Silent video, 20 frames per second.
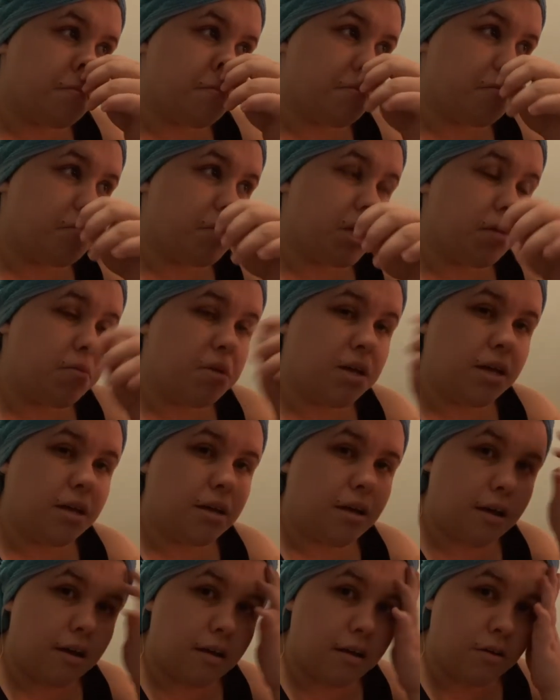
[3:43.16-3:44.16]
maybe,
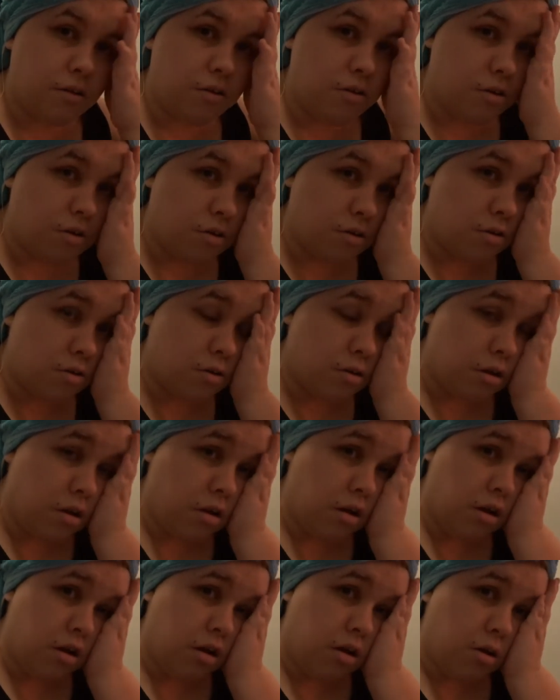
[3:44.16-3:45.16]
I don't know.
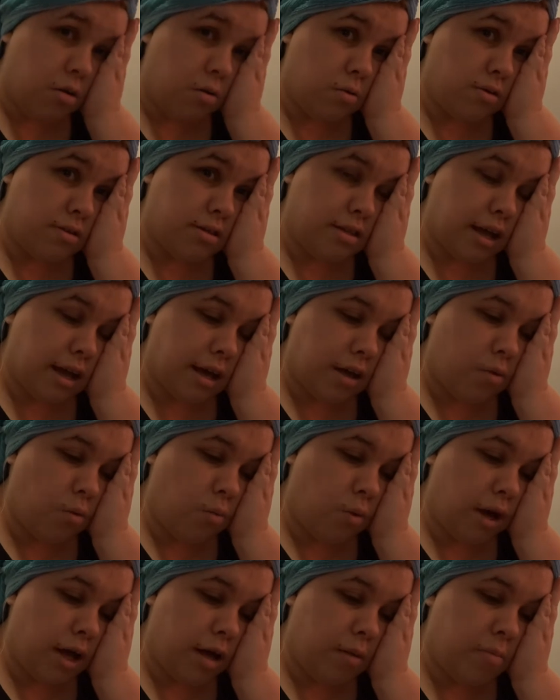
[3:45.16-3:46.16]
It was like
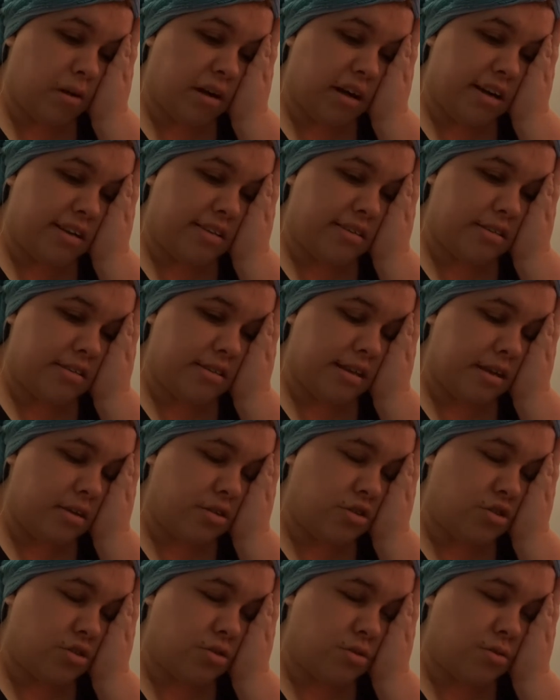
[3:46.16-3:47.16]
way past
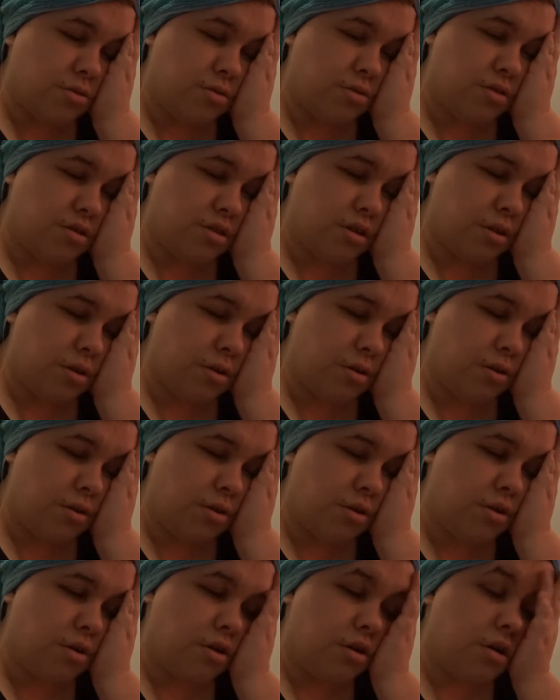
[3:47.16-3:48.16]
Central, so
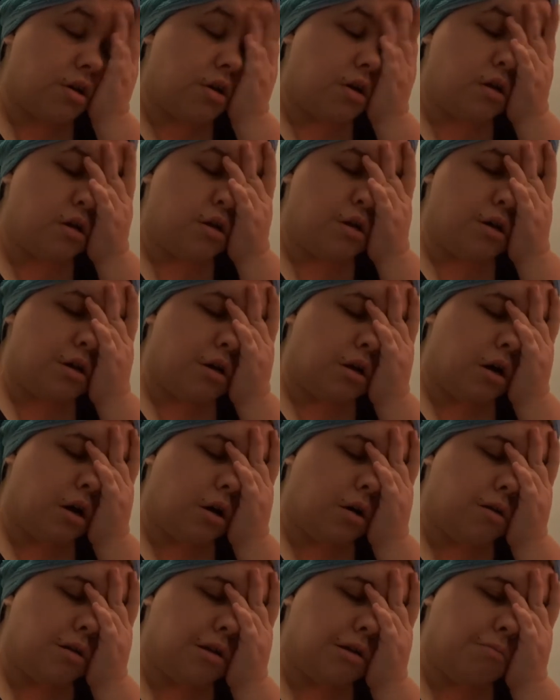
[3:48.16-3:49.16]

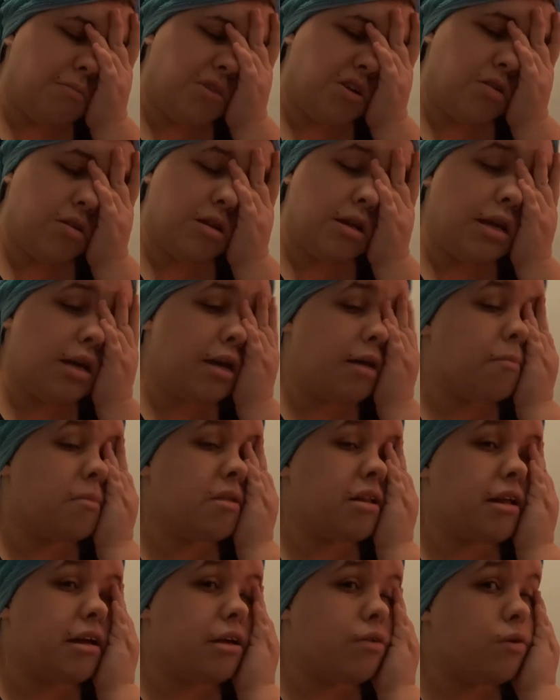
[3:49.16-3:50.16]
holy moly, I'm
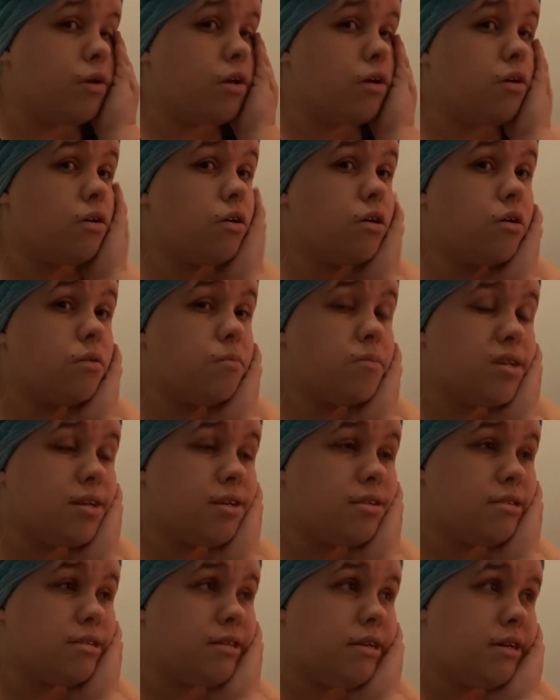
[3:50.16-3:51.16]
glad we got home
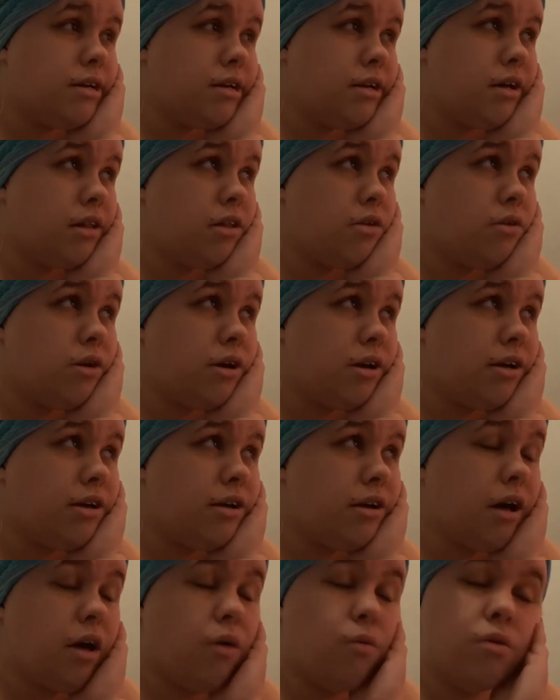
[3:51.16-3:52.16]
last night. Otherwise,
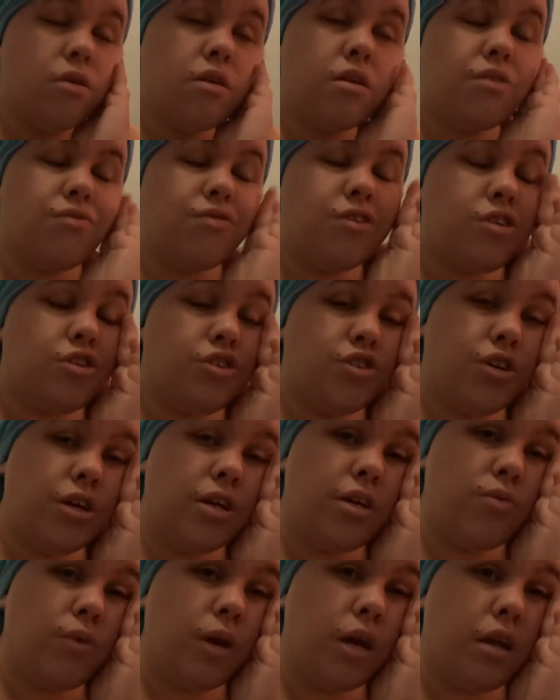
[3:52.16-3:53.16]
I wouldn't have
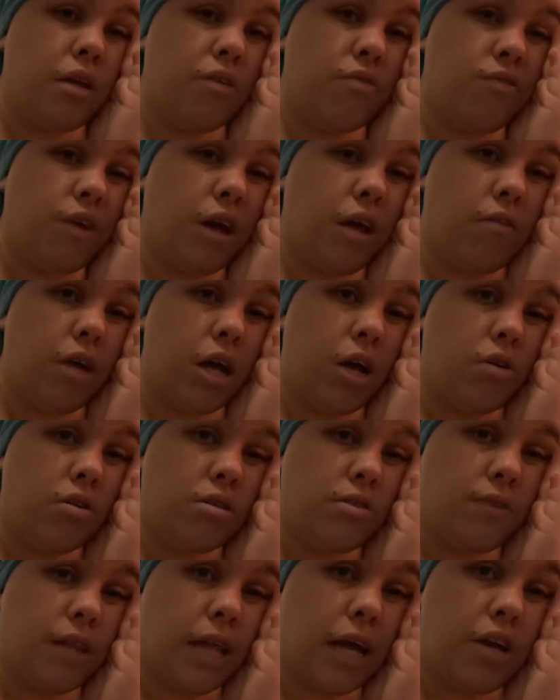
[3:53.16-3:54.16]
enjoyed waiting five hours
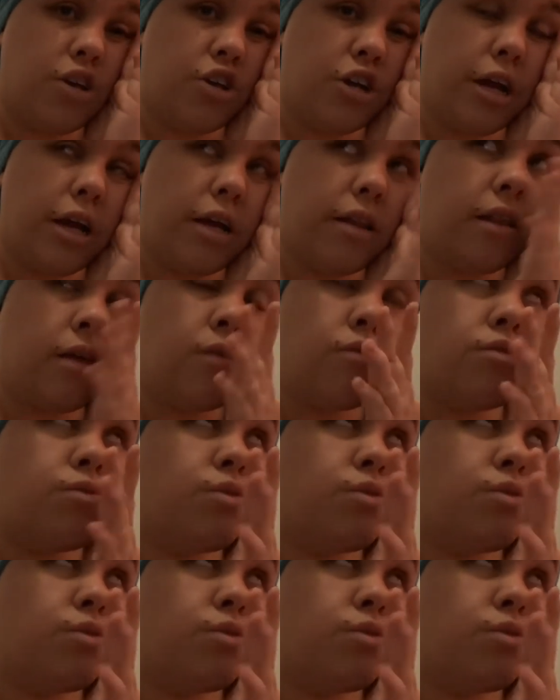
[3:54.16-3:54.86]
for that train. That was